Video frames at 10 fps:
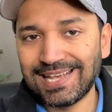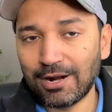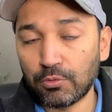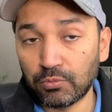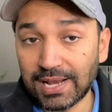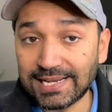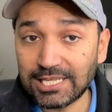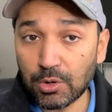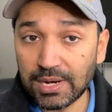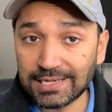Right
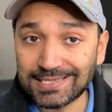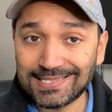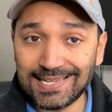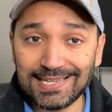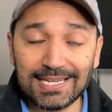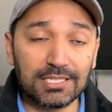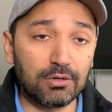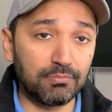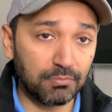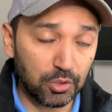now, it is sitting at
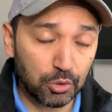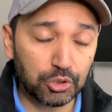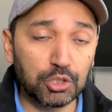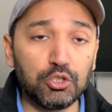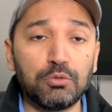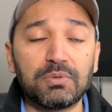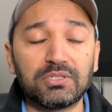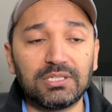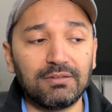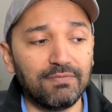close to
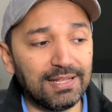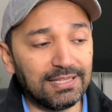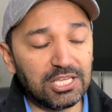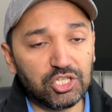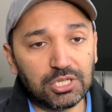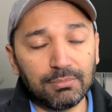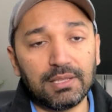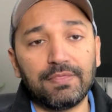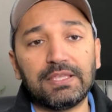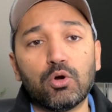2%. When they jump
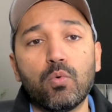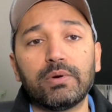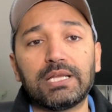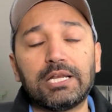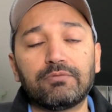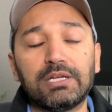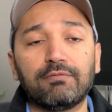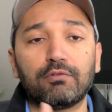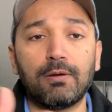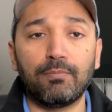the overnight rate
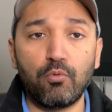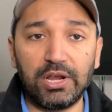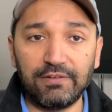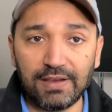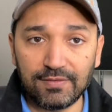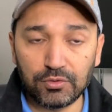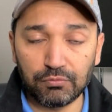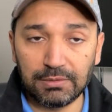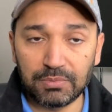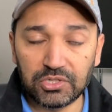from 0.5 to
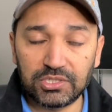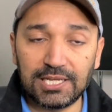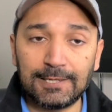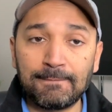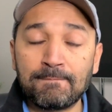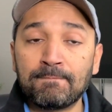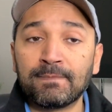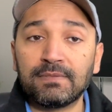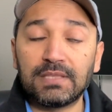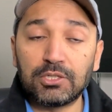1%,
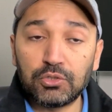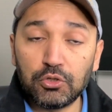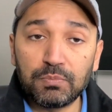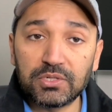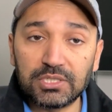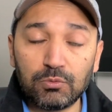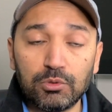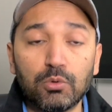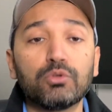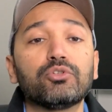the 2% will
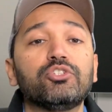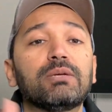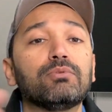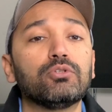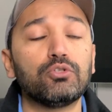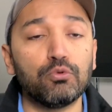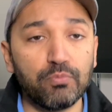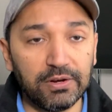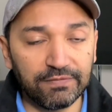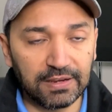also jump to
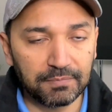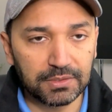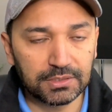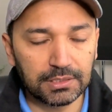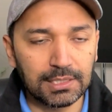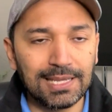2.5%.